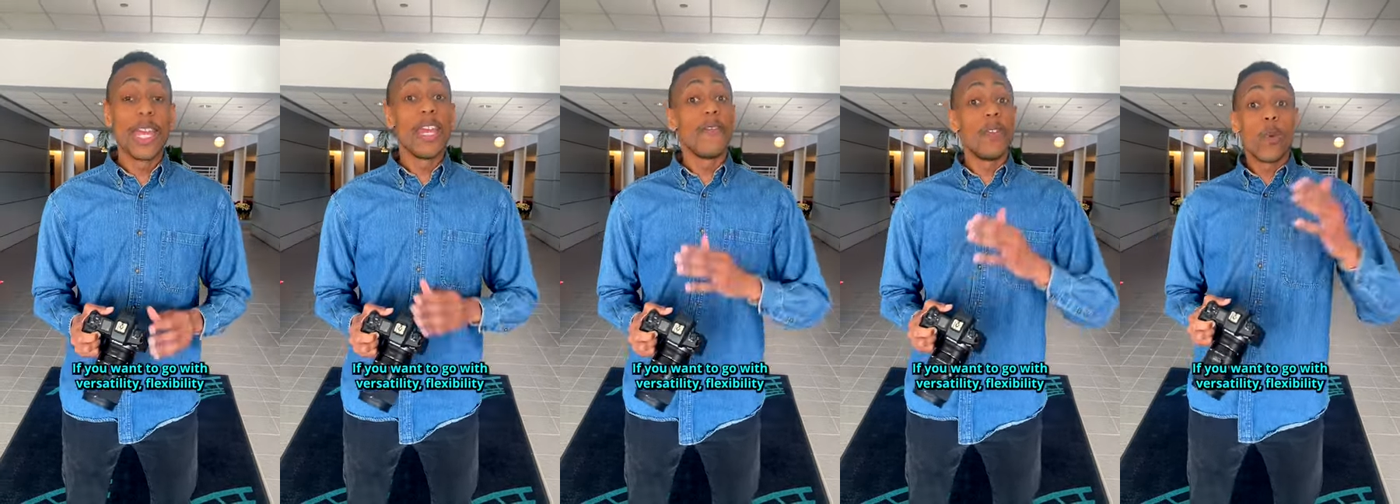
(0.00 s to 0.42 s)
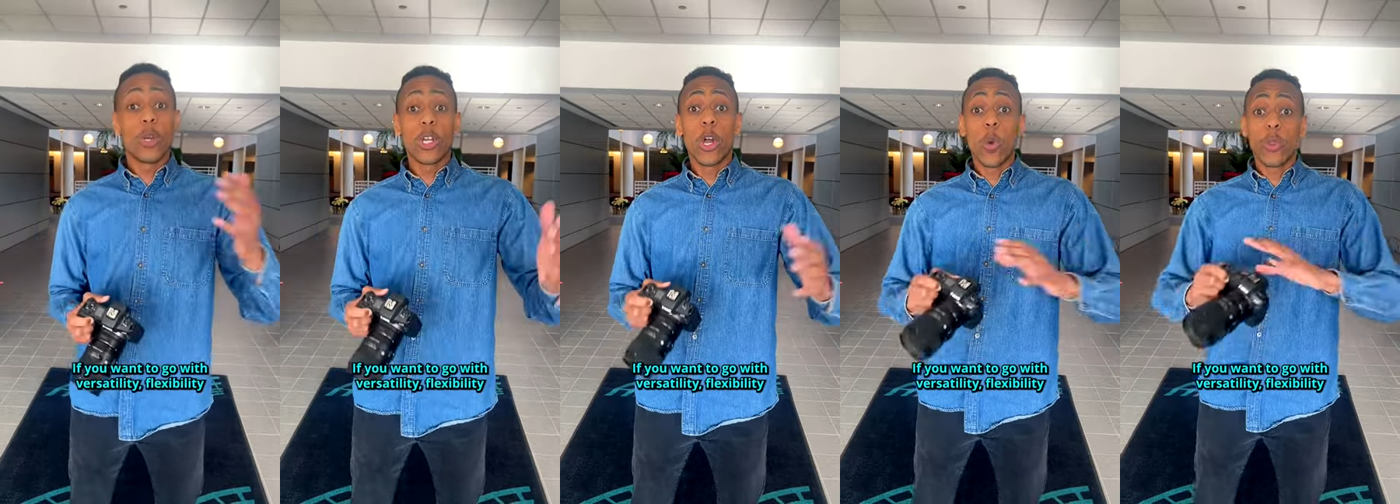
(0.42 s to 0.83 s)
If you want
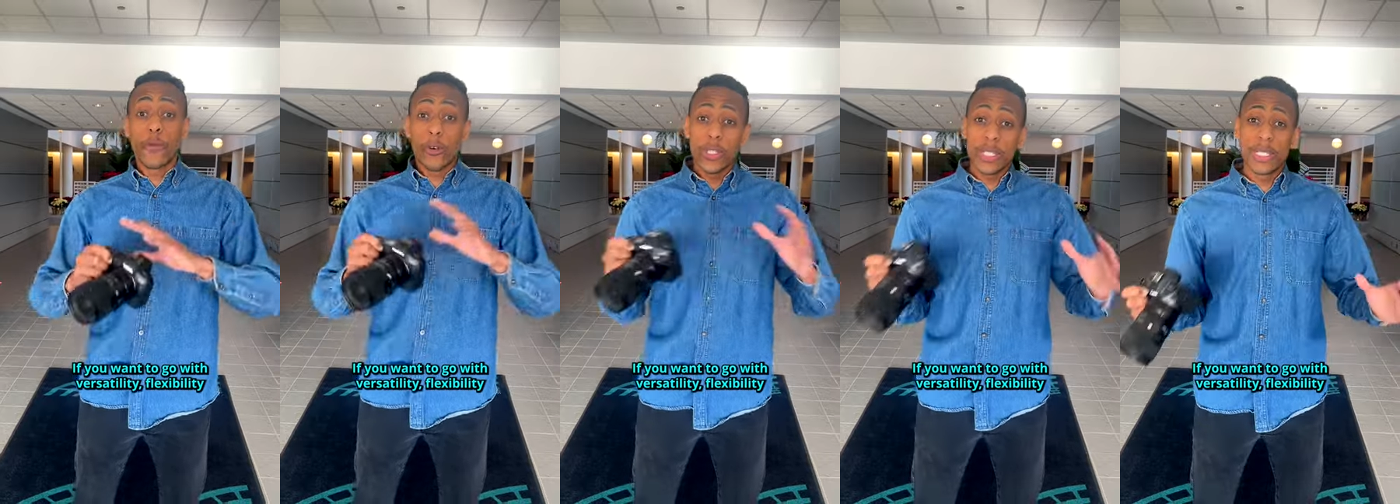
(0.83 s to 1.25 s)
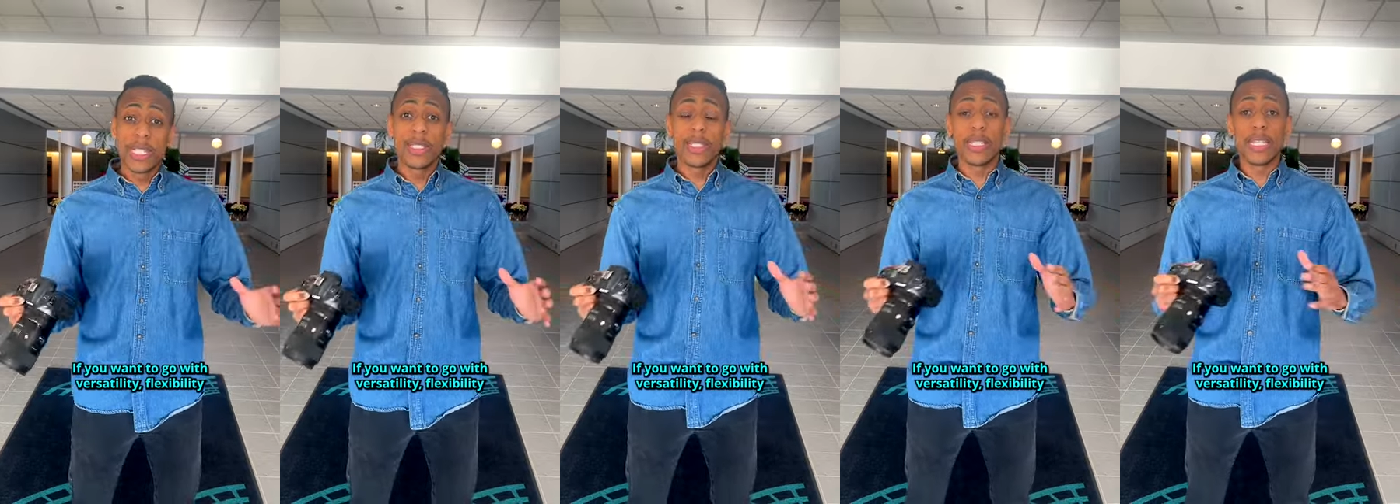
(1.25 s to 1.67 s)
to go with
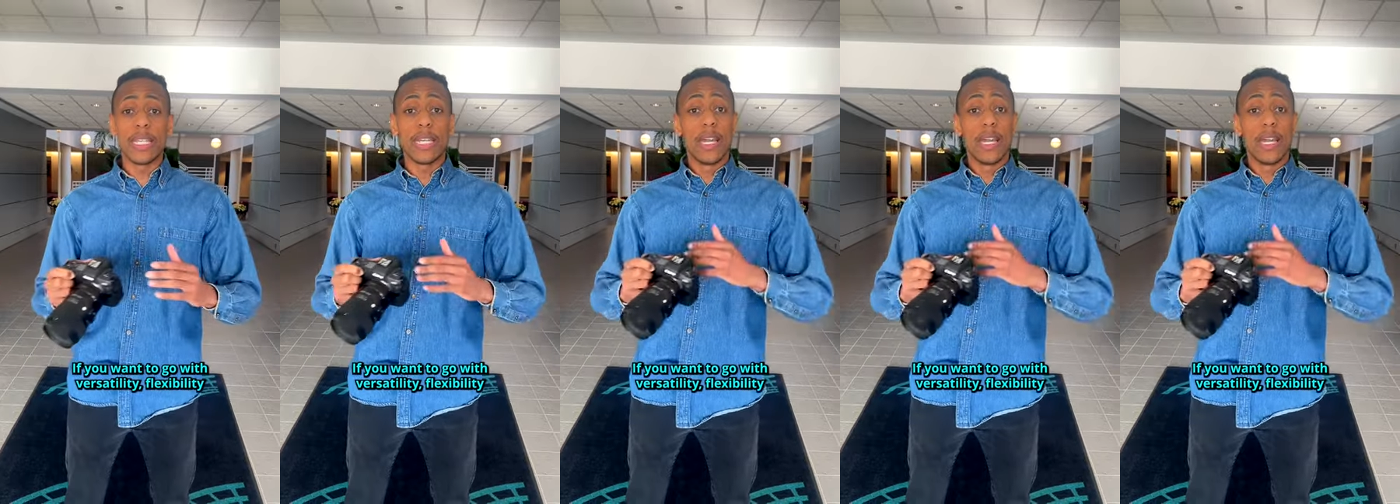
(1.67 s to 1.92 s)
versatility,